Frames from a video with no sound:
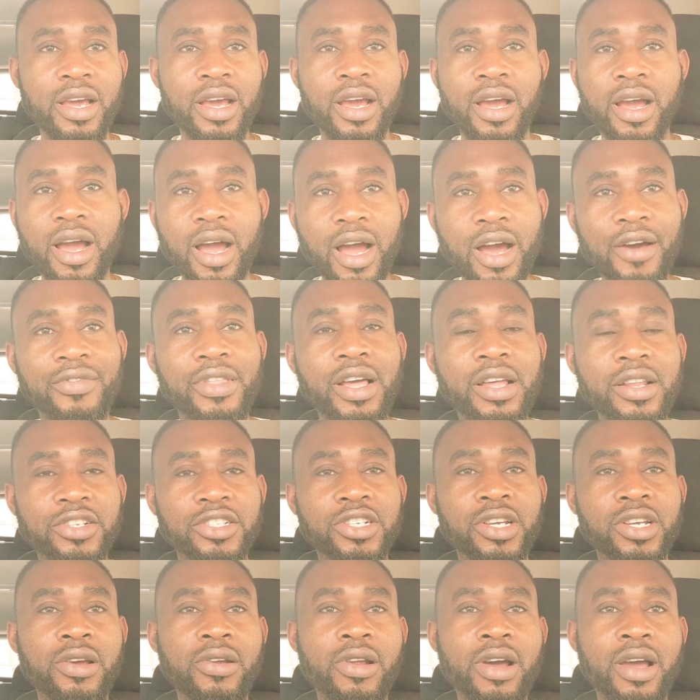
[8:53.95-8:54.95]
After the
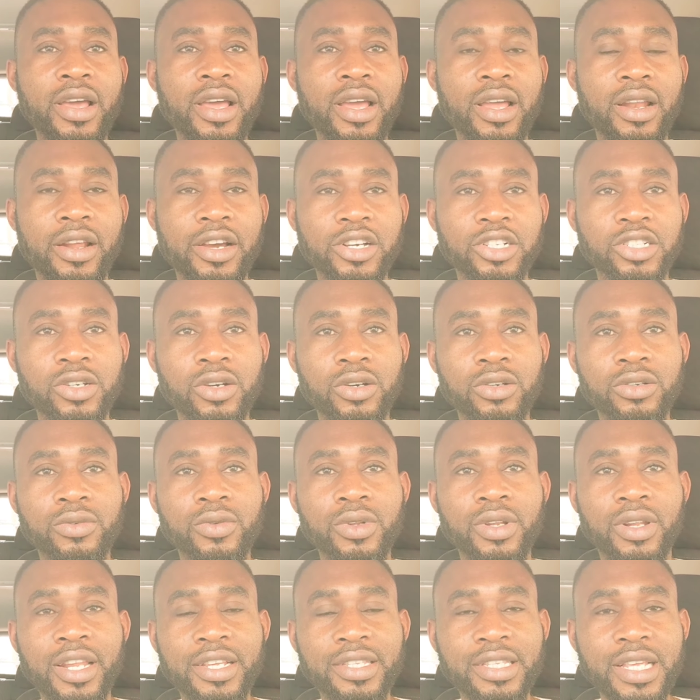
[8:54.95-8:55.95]
general election
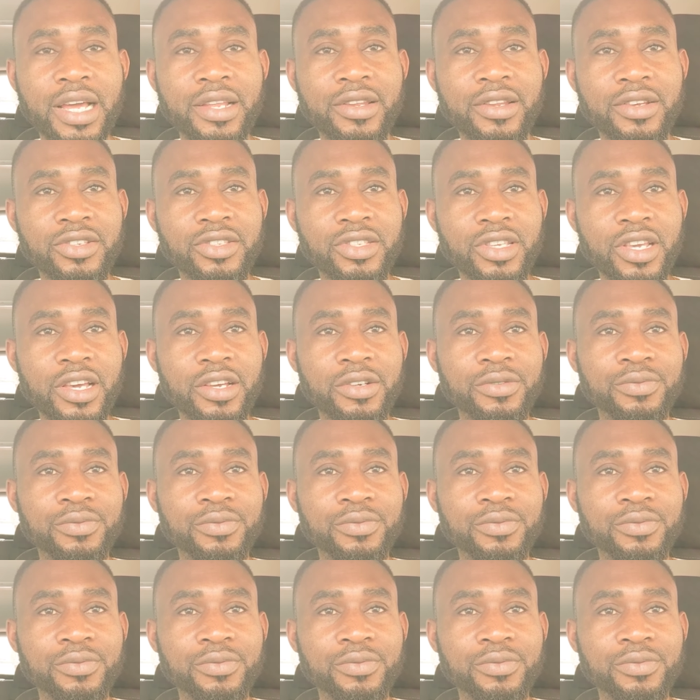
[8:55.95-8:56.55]
later this year,